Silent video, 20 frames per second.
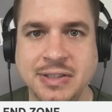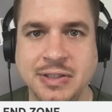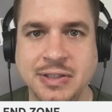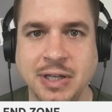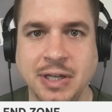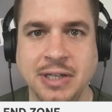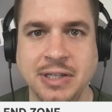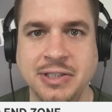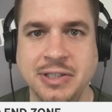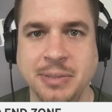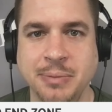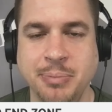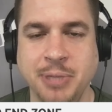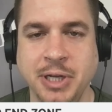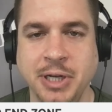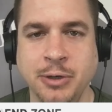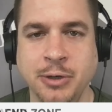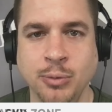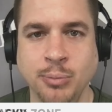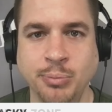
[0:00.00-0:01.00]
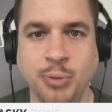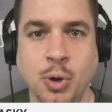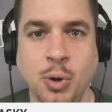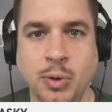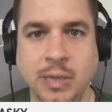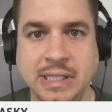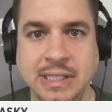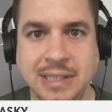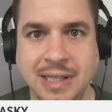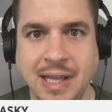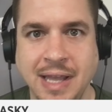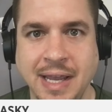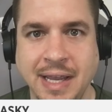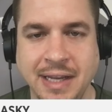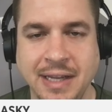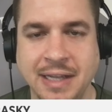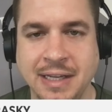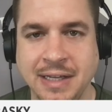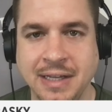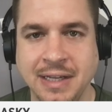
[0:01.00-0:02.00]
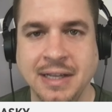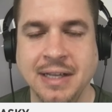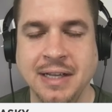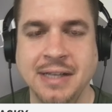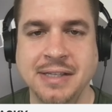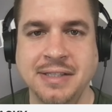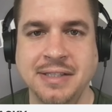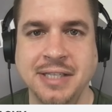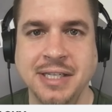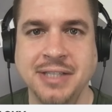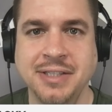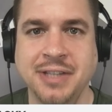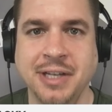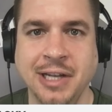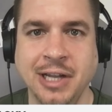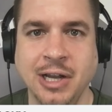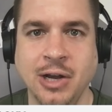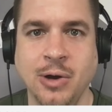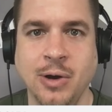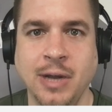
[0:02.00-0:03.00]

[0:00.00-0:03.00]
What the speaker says: such. A player who broke his leg a season ago.